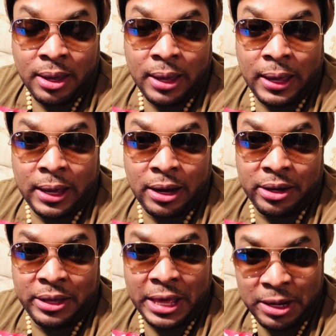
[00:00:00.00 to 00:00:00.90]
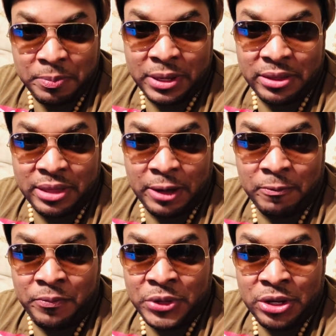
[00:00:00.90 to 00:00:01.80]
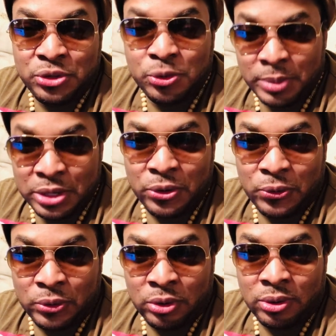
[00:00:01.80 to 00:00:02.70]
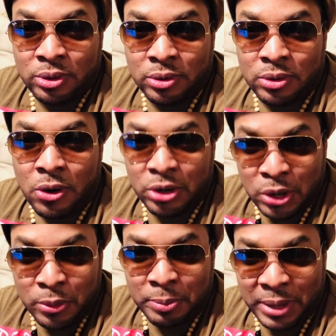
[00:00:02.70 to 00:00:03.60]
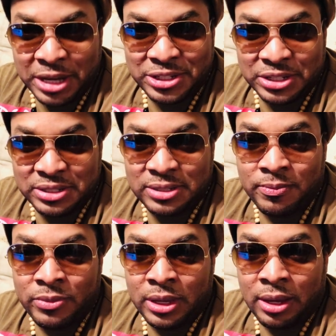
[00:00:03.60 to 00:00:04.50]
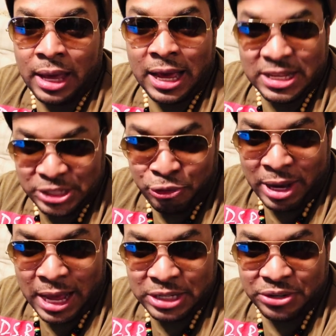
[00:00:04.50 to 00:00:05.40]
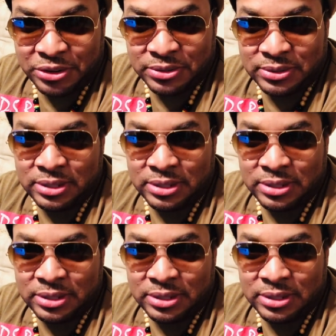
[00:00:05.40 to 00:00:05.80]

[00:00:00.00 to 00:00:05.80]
and helping them to be known on our pages as reactors.